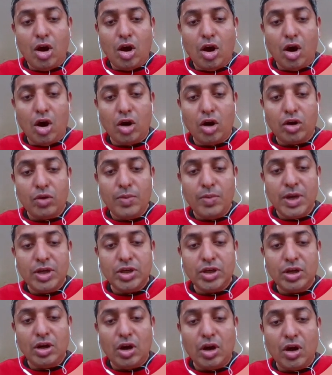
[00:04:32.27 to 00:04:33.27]

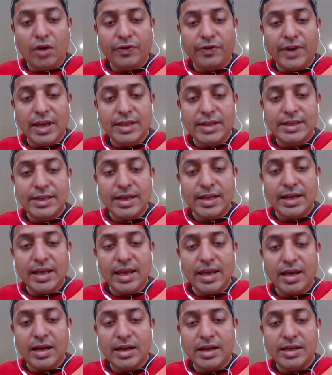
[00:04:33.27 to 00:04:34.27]
Automation of cancer
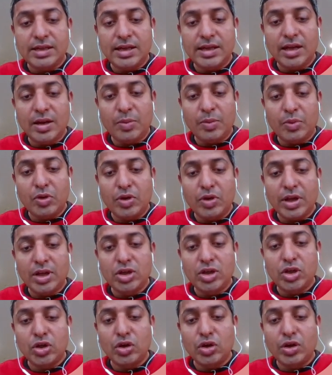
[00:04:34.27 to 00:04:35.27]
care registry reporting
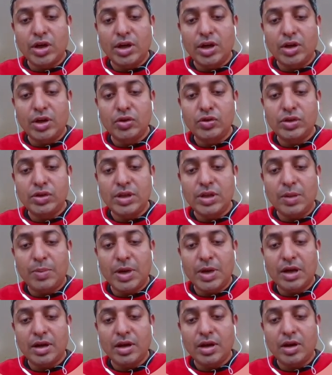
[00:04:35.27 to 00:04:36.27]
should reduce the
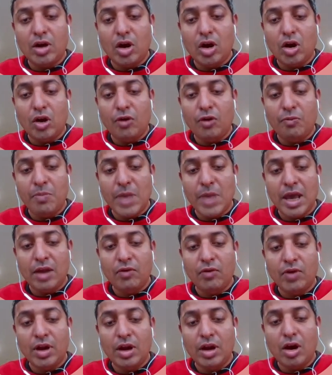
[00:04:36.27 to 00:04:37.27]
burden of
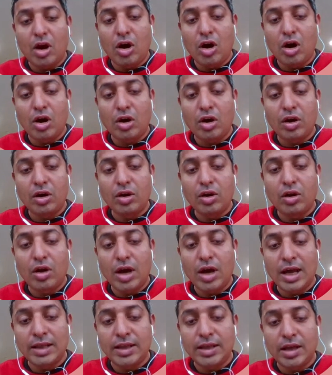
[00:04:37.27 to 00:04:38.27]
manual or
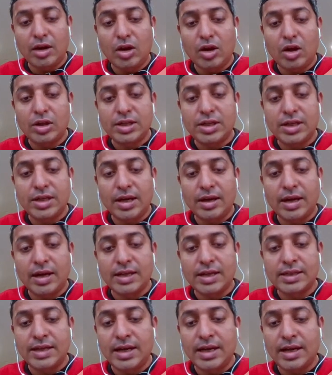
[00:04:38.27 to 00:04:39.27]
other
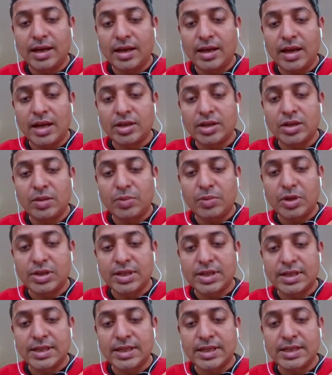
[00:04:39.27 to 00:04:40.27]
non-standardized data collection
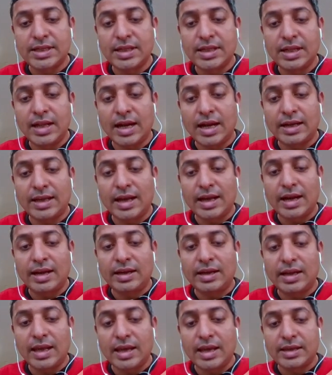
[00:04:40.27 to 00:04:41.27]
processes that
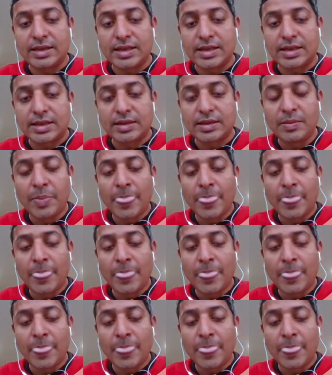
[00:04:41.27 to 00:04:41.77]
currently exist.